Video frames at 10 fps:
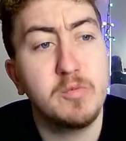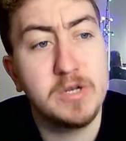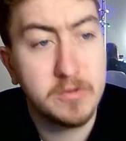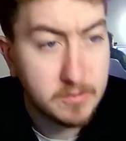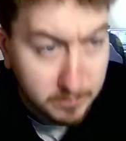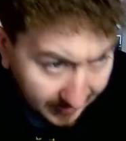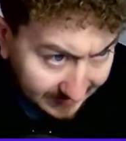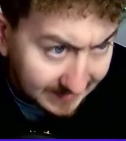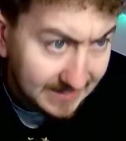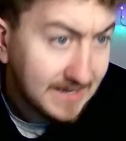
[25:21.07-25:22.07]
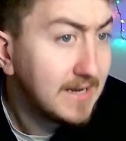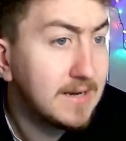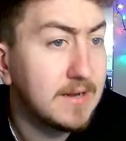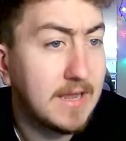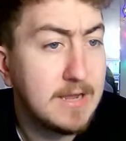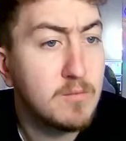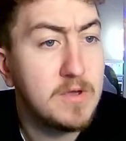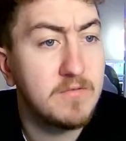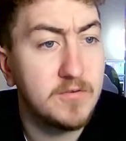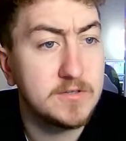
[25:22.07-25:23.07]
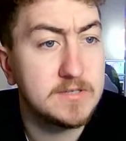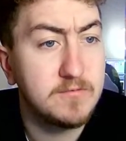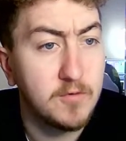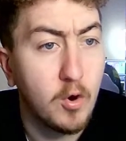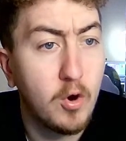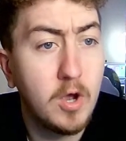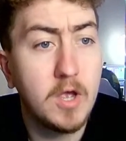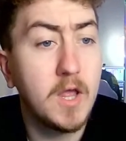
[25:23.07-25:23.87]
We know the blank in game week 34.